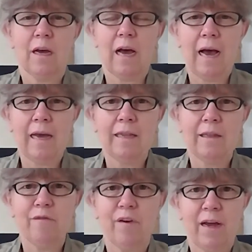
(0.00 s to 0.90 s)
I
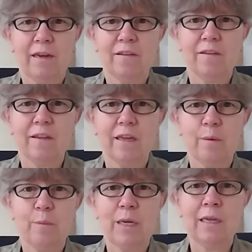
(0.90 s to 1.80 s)
define
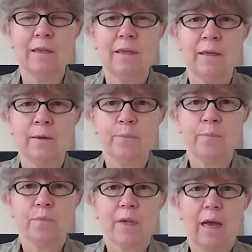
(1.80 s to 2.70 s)
sustainability
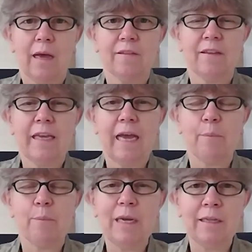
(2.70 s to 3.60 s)
as the
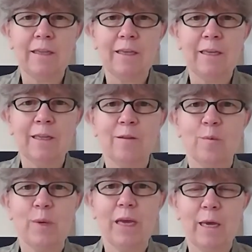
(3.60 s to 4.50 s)
ability to
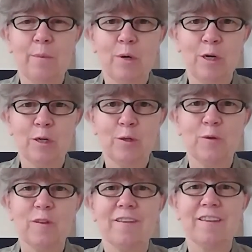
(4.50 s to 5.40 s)
be able to
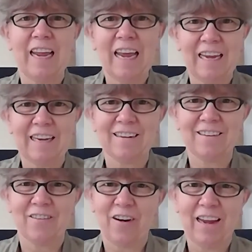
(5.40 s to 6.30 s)
sustain,
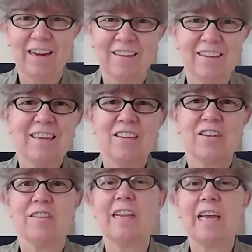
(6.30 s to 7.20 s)
right?
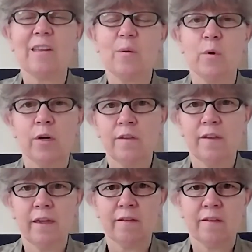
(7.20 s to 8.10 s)
Just like the word
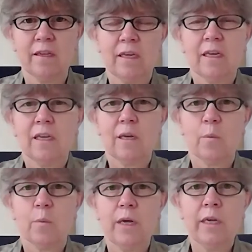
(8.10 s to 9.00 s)
says,
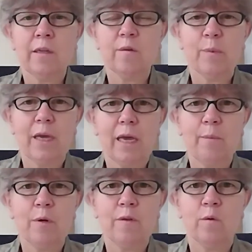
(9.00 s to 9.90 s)
we need to be
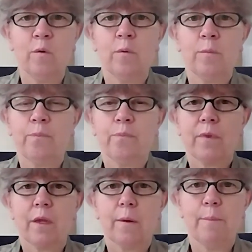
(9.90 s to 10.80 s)
able to
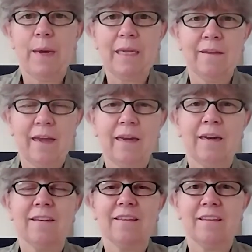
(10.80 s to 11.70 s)
maintain
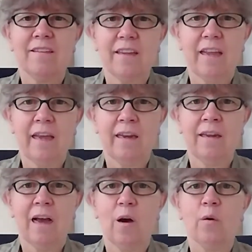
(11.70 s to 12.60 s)
and
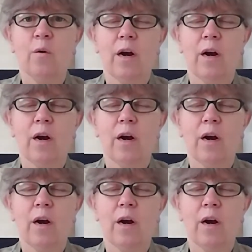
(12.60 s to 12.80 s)
sustain our